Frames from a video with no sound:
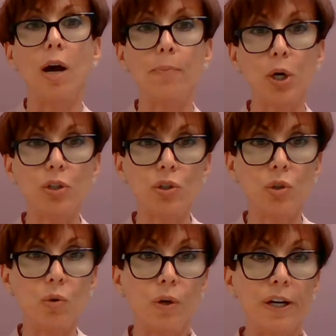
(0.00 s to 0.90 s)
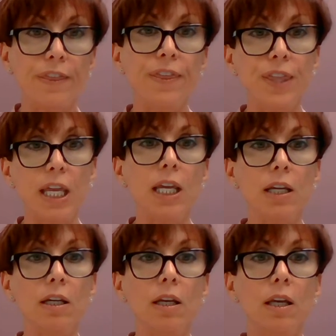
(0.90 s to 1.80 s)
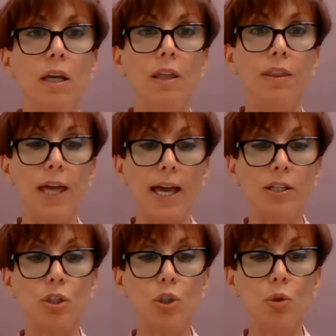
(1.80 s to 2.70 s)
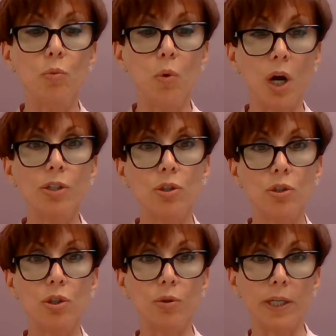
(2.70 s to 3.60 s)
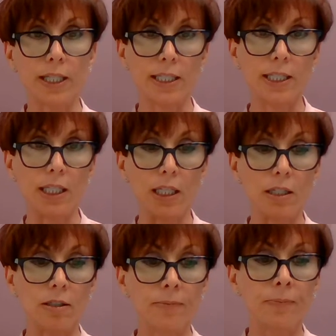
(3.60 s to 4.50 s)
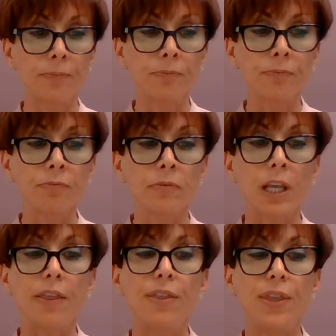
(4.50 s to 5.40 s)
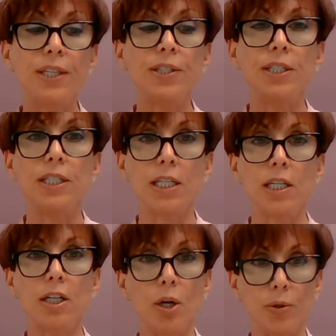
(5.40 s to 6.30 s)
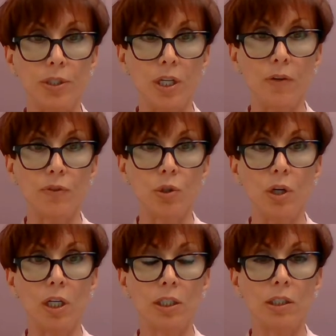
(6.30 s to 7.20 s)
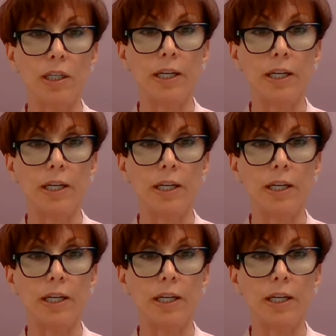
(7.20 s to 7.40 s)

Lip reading: a person or a thing that you want to exceed. This is ego self-talk.